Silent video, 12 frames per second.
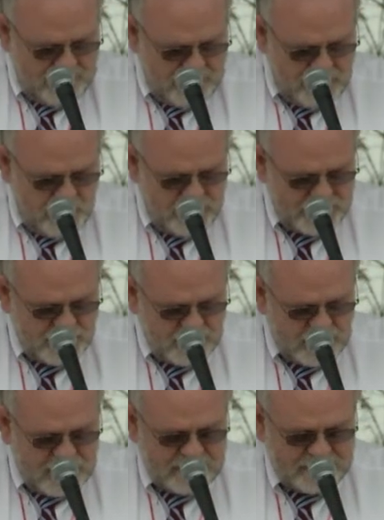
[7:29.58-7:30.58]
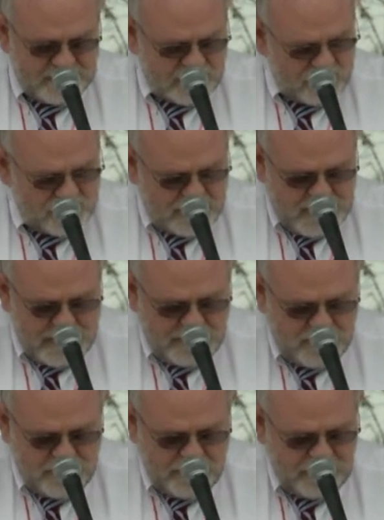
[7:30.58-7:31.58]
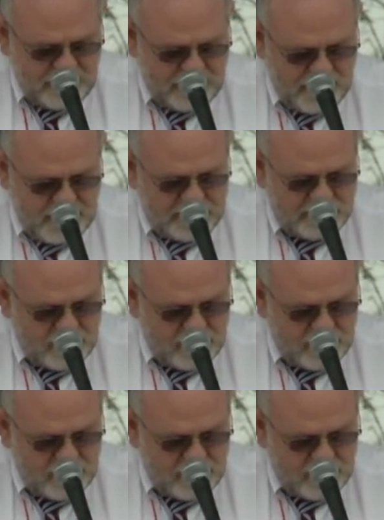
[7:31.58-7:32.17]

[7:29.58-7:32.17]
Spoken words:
The original Constitution had no Bill of Rights,